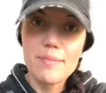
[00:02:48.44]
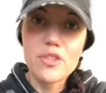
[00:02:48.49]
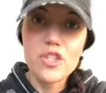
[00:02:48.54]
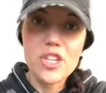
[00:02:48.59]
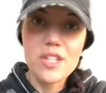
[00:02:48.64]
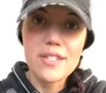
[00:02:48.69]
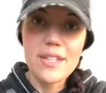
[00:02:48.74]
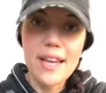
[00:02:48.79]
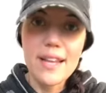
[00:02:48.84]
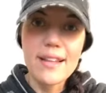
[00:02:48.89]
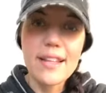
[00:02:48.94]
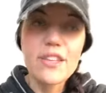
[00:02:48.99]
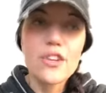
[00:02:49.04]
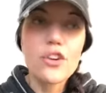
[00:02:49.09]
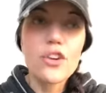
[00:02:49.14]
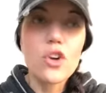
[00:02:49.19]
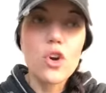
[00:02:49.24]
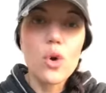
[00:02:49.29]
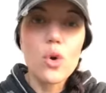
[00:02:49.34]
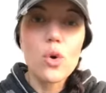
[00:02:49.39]
cheat day. Like,
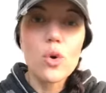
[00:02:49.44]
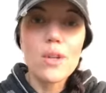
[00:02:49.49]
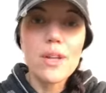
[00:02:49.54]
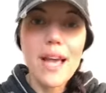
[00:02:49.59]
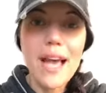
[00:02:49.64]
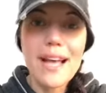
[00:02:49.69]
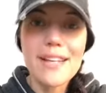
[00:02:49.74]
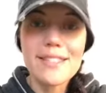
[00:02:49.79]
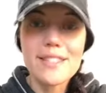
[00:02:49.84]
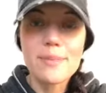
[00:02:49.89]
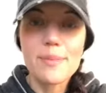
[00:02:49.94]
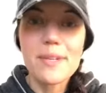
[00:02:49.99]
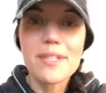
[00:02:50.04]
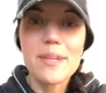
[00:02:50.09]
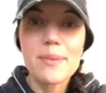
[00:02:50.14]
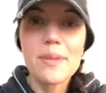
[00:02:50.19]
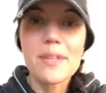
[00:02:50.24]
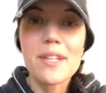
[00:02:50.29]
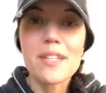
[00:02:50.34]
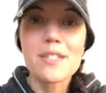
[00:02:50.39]
your goal has to be
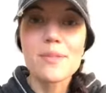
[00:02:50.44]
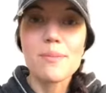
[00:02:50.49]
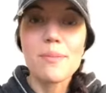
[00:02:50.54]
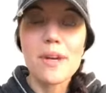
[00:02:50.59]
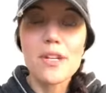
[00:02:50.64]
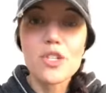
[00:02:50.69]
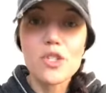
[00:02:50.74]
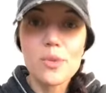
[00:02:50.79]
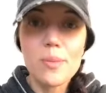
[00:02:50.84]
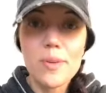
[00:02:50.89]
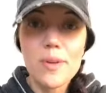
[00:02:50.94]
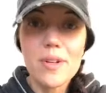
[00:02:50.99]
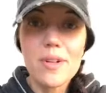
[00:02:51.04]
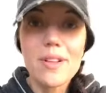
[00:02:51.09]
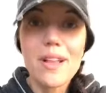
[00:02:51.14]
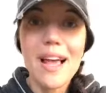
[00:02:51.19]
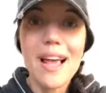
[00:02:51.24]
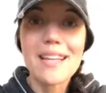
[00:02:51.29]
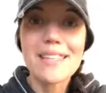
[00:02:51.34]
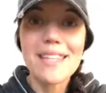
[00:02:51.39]
something that's
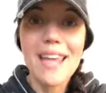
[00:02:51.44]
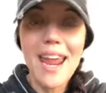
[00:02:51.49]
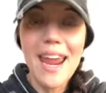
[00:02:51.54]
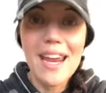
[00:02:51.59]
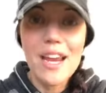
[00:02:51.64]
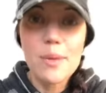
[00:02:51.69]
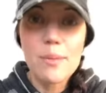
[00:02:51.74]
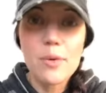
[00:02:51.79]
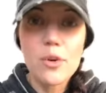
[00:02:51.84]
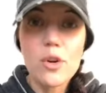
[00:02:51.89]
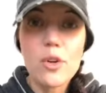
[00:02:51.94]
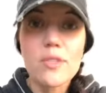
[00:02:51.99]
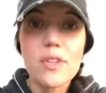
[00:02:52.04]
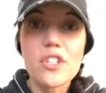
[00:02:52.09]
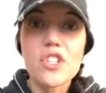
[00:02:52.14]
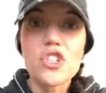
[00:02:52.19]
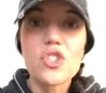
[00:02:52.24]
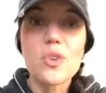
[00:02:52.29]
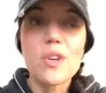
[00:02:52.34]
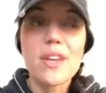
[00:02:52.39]
measurable, attainable,
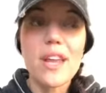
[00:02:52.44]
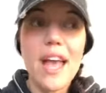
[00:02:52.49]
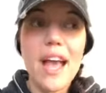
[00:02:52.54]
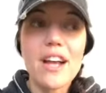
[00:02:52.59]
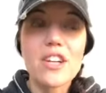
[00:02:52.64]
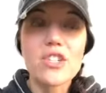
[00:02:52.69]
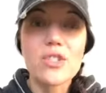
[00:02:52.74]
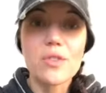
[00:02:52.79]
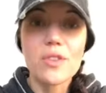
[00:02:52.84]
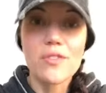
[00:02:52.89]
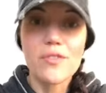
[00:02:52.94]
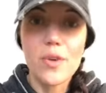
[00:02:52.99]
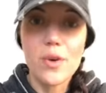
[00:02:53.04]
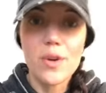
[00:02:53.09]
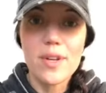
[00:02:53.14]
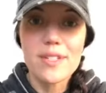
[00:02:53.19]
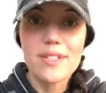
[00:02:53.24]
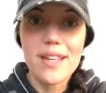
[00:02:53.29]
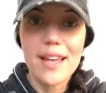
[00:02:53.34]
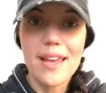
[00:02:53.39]
that you can actually
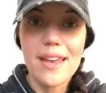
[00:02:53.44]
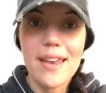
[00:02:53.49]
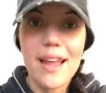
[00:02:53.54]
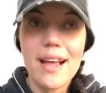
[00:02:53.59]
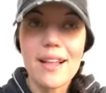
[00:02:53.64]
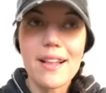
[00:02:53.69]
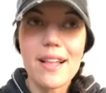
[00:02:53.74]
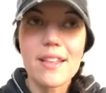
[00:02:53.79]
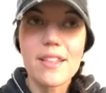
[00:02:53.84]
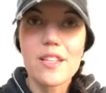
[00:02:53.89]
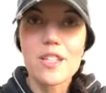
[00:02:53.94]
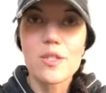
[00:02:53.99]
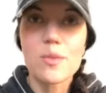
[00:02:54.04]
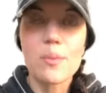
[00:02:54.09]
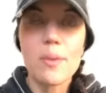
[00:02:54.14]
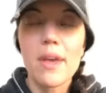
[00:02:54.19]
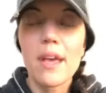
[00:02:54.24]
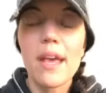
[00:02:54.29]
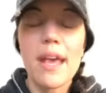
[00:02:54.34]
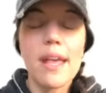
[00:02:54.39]
focus on, not like this
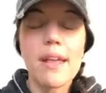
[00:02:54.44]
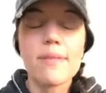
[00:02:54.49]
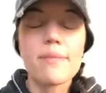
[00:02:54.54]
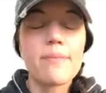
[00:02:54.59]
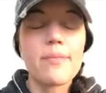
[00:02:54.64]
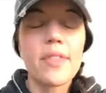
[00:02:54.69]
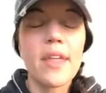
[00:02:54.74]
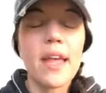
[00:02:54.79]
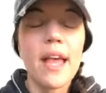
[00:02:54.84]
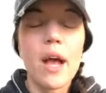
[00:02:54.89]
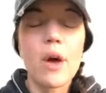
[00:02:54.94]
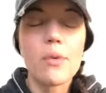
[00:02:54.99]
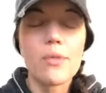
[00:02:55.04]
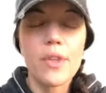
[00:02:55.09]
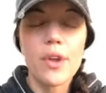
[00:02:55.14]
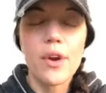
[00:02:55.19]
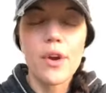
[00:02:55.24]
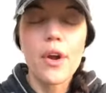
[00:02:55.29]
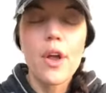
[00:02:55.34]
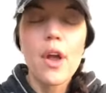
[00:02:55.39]
big thing out
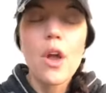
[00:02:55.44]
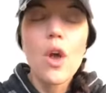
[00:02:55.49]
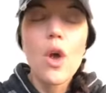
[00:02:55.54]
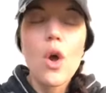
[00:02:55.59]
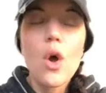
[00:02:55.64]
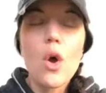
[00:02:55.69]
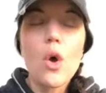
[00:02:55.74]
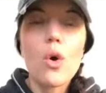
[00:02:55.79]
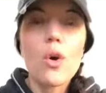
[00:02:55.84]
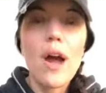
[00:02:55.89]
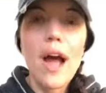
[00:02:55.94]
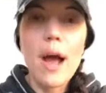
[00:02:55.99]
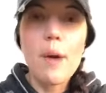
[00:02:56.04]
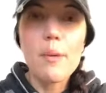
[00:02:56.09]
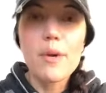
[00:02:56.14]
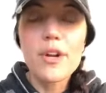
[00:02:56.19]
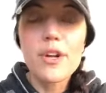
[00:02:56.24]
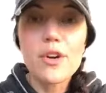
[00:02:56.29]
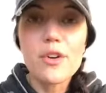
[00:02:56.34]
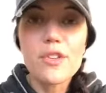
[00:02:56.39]
there. Or I
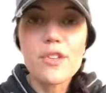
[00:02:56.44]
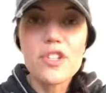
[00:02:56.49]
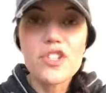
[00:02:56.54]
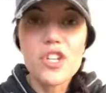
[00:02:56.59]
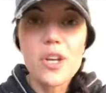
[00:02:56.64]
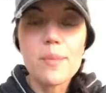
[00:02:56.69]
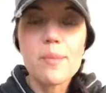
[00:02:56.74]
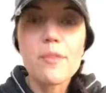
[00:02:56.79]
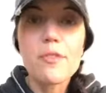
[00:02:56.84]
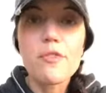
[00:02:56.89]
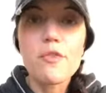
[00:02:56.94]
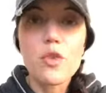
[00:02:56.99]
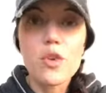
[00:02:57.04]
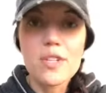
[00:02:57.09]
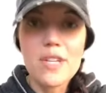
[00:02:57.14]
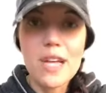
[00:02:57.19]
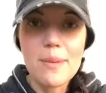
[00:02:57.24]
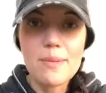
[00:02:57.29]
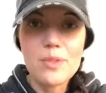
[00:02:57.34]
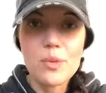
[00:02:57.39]
want to go to the gym 4
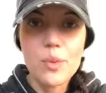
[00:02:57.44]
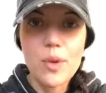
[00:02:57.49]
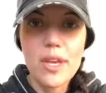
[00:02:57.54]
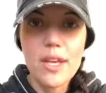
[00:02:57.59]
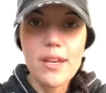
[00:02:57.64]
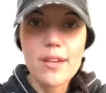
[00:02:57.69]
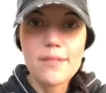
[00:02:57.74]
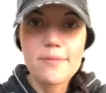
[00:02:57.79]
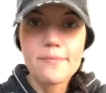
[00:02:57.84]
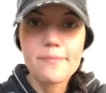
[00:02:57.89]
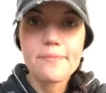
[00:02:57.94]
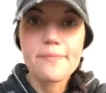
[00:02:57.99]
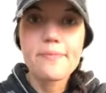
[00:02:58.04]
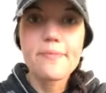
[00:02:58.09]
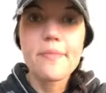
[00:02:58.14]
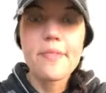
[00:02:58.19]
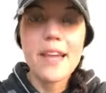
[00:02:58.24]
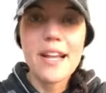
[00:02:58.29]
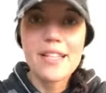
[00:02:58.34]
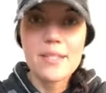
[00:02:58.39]
times a week.
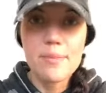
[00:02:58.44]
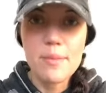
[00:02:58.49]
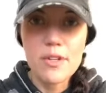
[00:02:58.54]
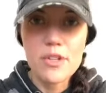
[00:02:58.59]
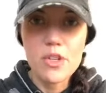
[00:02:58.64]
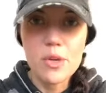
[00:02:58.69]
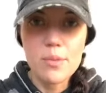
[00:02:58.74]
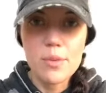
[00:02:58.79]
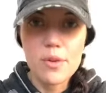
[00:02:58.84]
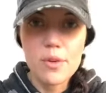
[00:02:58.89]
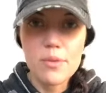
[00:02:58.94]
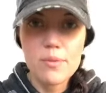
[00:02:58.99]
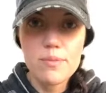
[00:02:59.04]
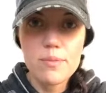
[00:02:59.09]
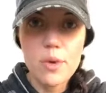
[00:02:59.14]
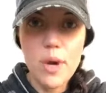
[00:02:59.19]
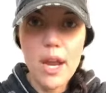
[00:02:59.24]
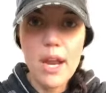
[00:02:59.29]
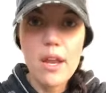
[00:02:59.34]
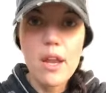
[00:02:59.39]
That's measurable,
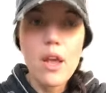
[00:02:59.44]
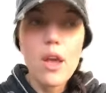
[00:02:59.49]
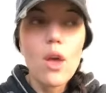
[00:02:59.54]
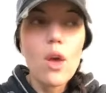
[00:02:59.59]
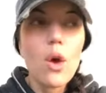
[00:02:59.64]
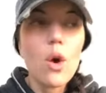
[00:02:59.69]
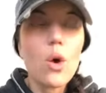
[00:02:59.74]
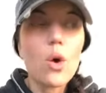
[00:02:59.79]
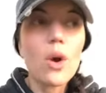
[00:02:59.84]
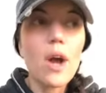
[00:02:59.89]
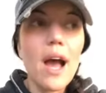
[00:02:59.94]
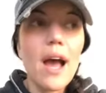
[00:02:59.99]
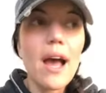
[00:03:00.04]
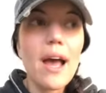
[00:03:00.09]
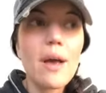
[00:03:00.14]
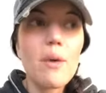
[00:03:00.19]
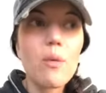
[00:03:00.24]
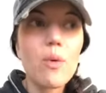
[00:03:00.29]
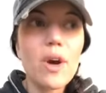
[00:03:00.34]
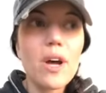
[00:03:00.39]
right? Or
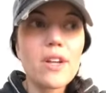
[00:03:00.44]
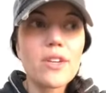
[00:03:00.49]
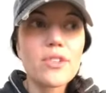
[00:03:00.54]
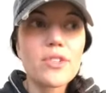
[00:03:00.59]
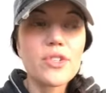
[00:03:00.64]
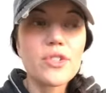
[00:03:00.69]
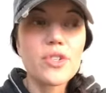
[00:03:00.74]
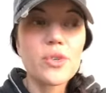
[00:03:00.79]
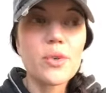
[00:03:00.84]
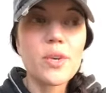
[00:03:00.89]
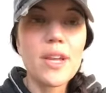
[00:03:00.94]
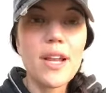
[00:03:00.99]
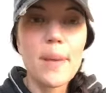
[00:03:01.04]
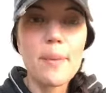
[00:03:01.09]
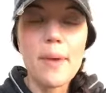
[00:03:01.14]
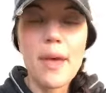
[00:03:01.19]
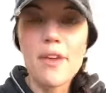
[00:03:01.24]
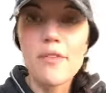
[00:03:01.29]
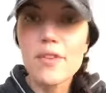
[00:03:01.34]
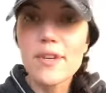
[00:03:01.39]
I want to get
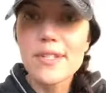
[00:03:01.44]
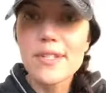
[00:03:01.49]
up every